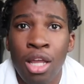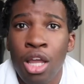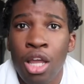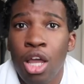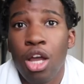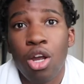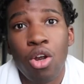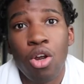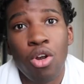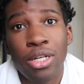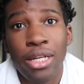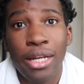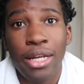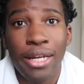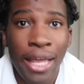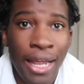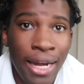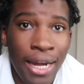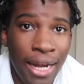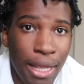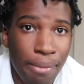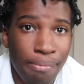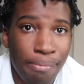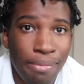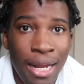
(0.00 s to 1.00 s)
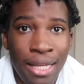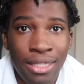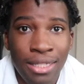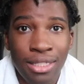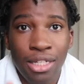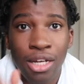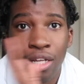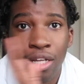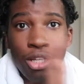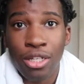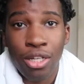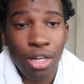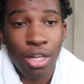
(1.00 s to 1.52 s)
According to Daylight, but that's
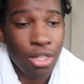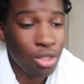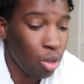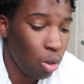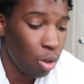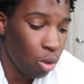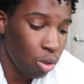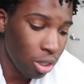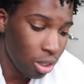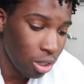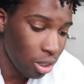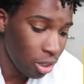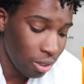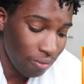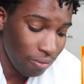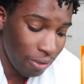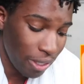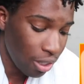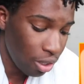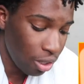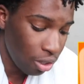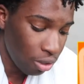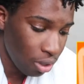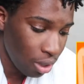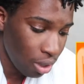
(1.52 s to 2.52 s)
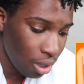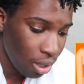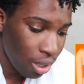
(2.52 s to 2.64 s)
a whole nother video.